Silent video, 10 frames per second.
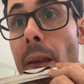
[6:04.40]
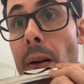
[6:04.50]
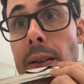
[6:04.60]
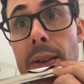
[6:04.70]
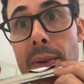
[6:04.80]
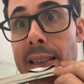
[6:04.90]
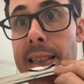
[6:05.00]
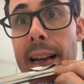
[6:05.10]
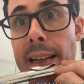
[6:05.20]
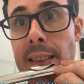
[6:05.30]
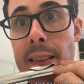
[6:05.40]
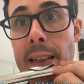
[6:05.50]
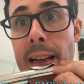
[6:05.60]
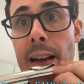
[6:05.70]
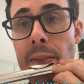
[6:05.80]
3 seconds
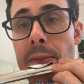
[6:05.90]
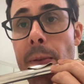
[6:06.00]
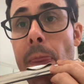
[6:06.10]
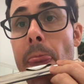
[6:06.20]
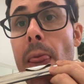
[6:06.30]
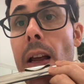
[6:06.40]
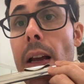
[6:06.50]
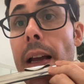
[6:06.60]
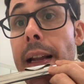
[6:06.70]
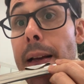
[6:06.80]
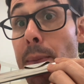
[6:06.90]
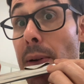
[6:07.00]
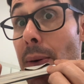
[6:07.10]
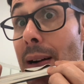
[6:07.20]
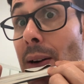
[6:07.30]
enough, and then
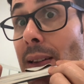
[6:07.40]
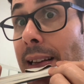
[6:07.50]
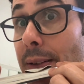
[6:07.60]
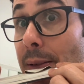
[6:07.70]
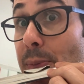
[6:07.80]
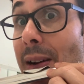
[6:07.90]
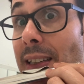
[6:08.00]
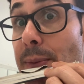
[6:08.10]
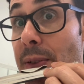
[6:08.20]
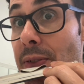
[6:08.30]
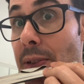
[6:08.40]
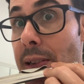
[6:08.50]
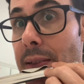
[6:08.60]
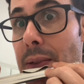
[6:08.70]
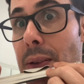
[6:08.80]
blow out like we practiced
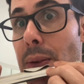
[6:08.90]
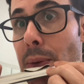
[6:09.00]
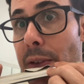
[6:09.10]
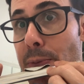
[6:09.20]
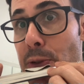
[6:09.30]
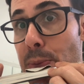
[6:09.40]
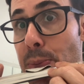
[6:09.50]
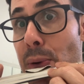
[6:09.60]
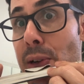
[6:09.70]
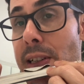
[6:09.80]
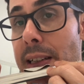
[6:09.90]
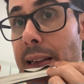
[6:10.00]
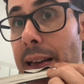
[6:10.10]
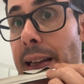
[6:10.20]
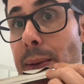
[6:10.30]
before with support
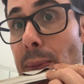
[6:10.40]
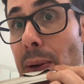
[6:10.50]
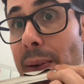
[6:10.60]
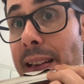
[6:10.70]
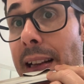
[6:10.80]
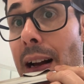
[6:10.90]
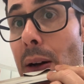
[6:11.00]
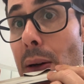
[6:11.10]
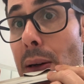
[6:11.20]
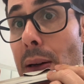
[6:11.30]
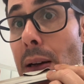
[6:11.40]
and blowing down.